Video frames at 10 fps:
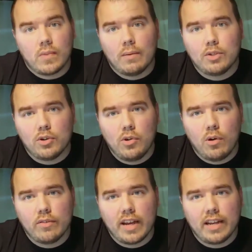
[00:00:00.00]
I'm sure you
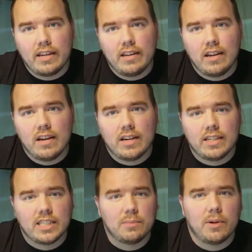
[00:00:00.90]
all have had
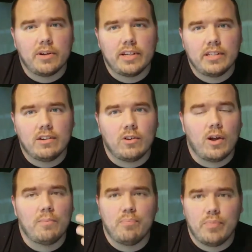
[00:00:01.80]
experience or
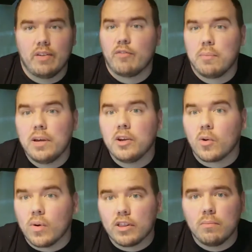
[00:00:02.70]
familiar
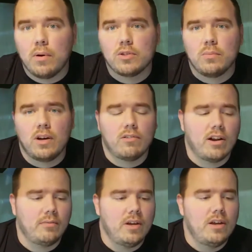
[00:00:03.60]
with
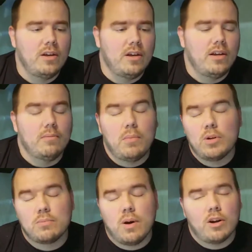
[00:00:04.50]
Boesman
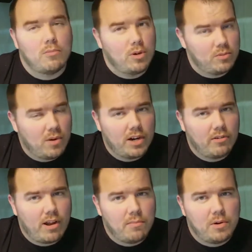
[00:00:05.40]
or Boesmani
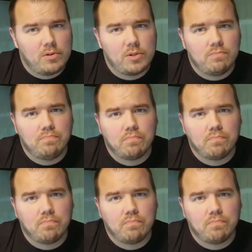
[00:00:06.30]
rainbows.